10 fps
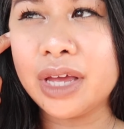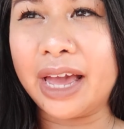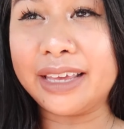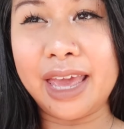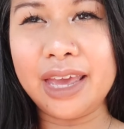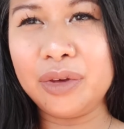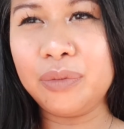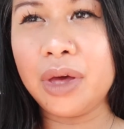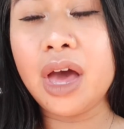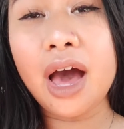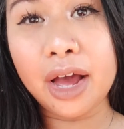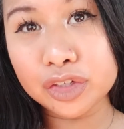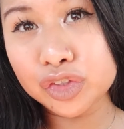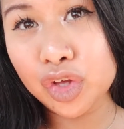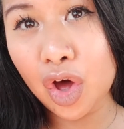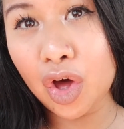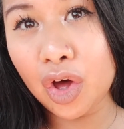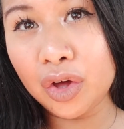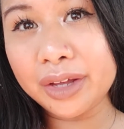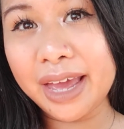I came, I
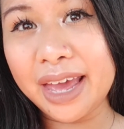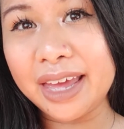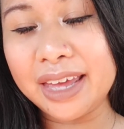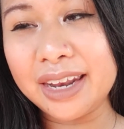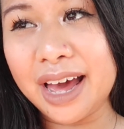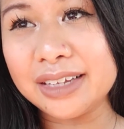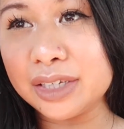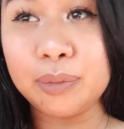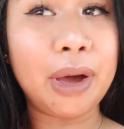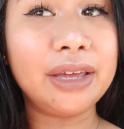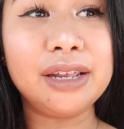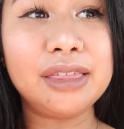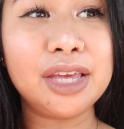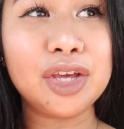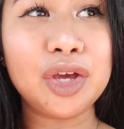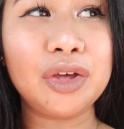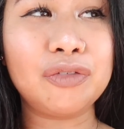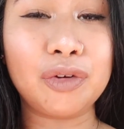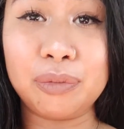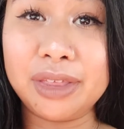saw, and I didn't buy anything
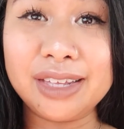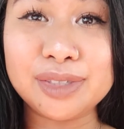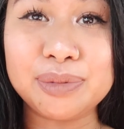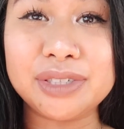from this